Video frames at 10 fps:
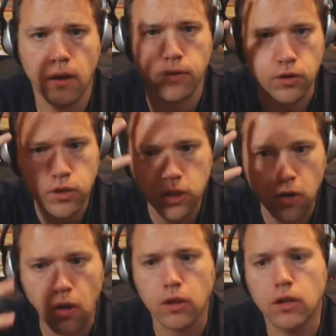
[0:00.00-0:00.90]

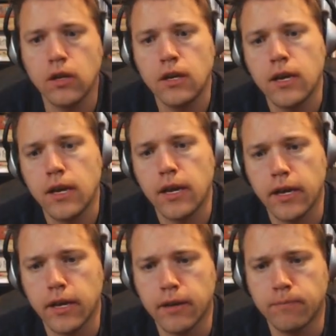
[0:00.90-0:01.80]
skull
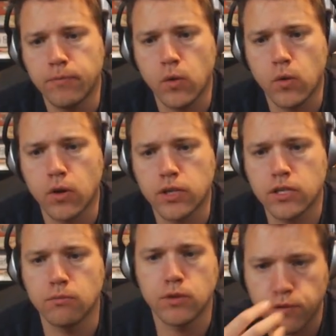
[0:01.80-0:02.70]
or
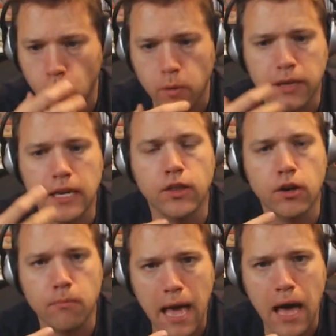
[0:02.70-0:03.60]
some deformity in
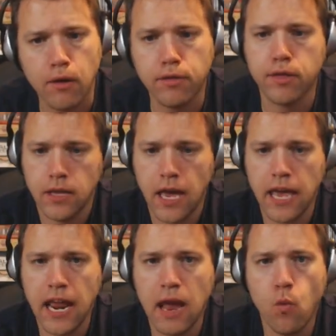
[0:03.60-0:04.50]
their mouth.
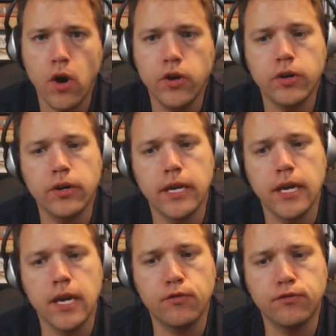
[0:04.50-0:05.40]
And I wonder
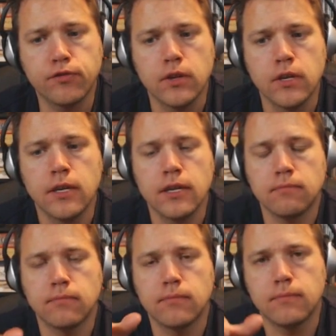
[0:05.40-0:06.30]
if
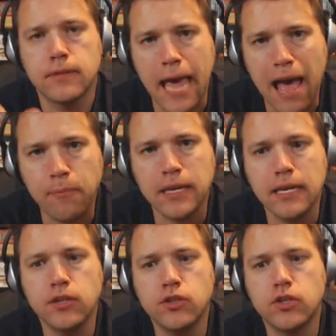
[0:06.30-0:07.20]
tapping
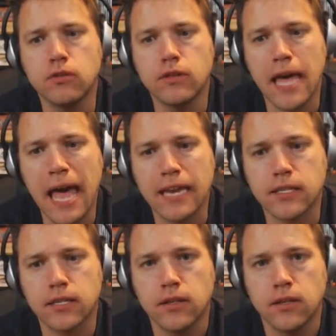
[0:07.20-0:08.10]
into
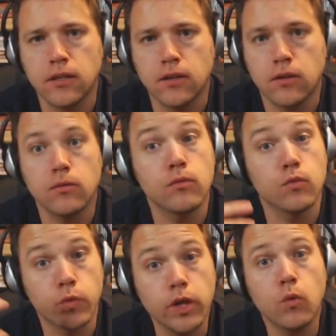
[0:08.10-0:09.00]
that
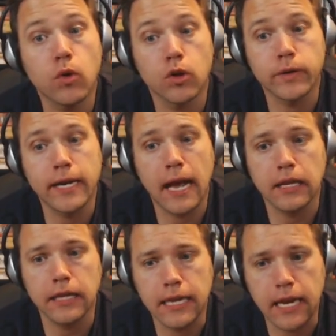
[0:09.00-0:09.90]
real-world
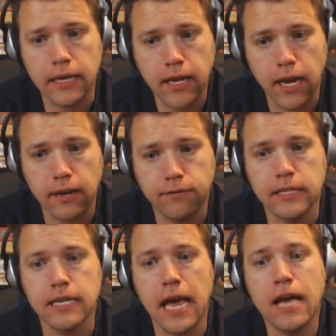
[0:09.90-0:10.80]
reality and kind of
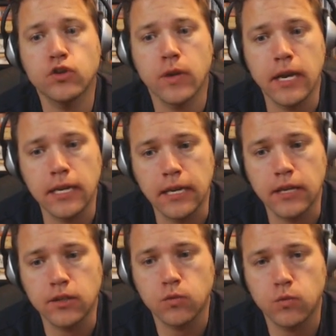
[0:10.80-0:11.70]
exaggerating
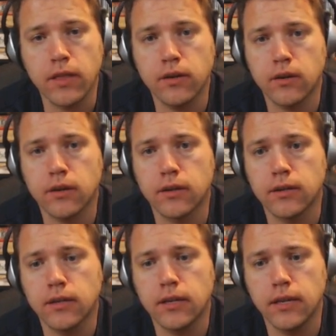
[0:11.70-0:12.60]
it, whether
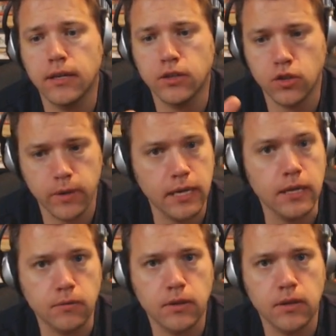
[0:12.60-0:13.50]
doing
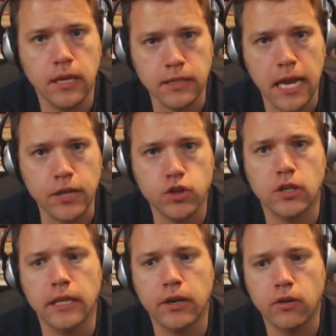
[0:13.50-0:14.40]
it
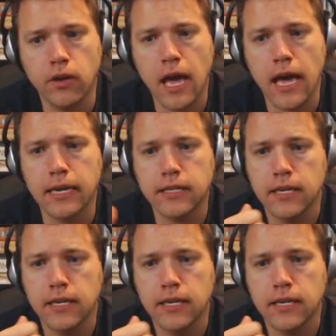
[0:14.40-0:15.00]
intentionally or not,